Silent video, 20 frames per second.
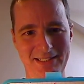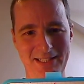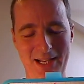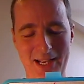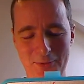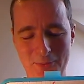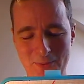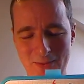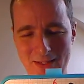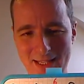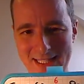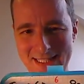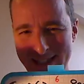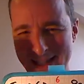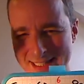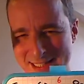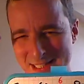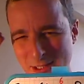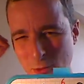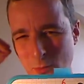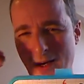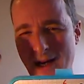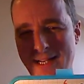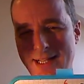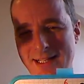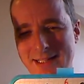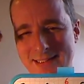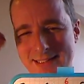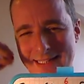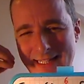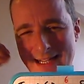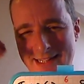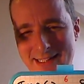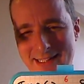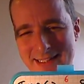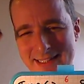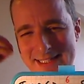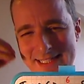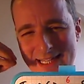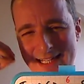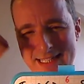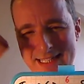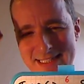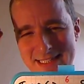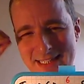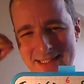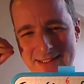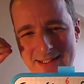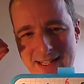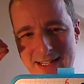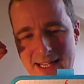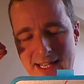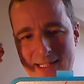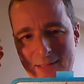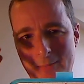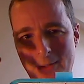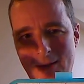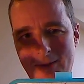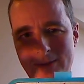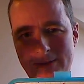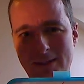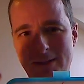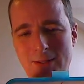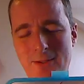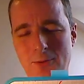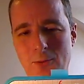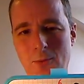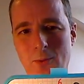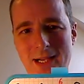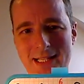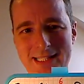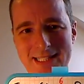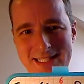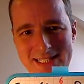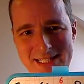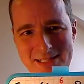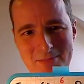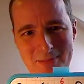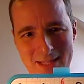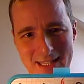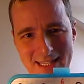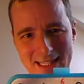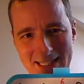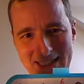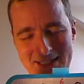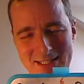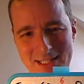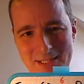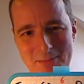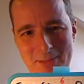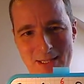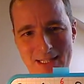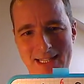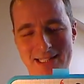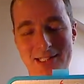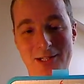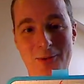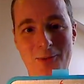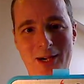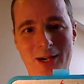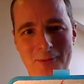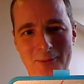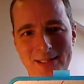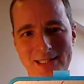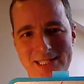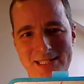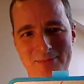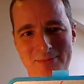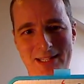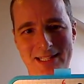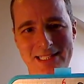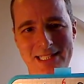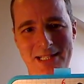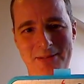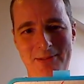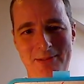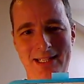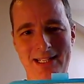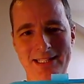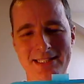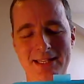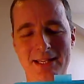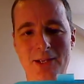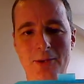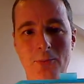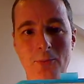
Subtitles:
And it takes a while to get the distinction in your head about why did something terminate or why will something terminate?